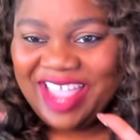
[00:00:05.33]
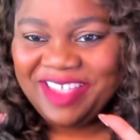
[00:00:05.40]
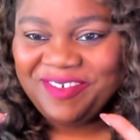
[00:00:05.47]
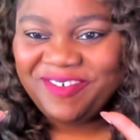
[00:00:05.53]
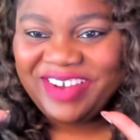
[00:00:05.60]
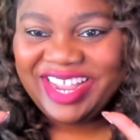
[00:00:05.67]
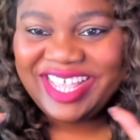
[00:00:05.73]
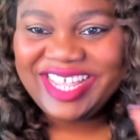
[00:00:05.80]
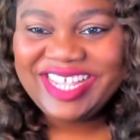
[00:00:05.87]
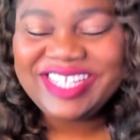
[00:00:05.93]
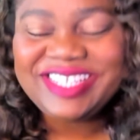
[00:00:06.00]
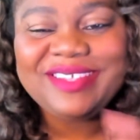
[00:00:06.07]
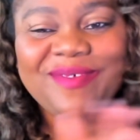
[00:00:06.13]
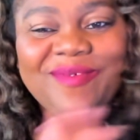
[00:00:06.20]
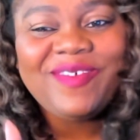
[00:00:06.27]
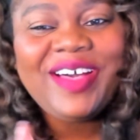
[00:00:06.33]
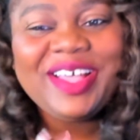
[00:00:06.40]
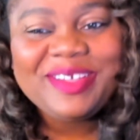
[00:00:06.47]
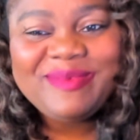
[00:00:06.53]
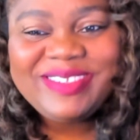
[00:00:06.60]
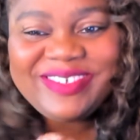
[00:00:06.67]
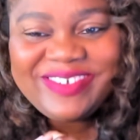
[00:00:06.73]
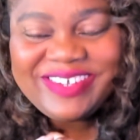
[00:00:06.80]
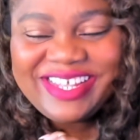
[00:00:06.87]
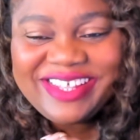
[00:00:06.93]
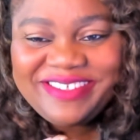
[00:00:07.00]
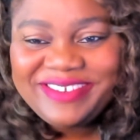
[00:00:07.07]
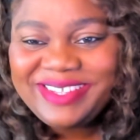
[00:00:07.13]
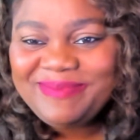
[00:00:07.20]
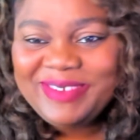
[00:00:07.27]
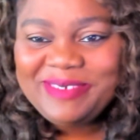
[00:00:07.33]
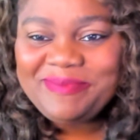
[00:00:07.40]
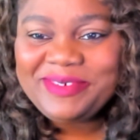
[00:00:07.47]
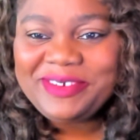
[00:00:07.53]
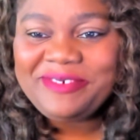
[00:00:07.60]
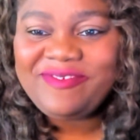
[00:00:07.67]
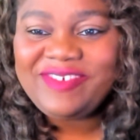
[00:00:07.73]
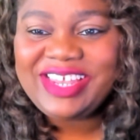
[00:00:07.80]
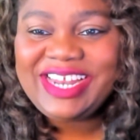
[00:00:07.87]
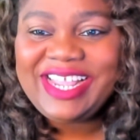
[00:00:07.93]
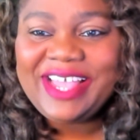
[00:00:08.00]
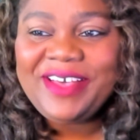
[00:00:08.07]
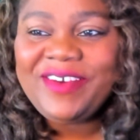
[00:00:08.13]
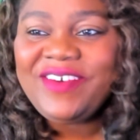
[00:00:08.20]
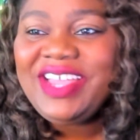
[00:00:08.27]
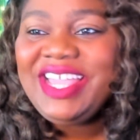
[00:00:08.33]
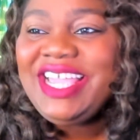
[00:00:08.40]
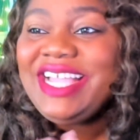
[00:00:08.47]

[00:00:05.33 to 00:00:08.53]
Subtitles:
Hi friends, welcome to another speed build video.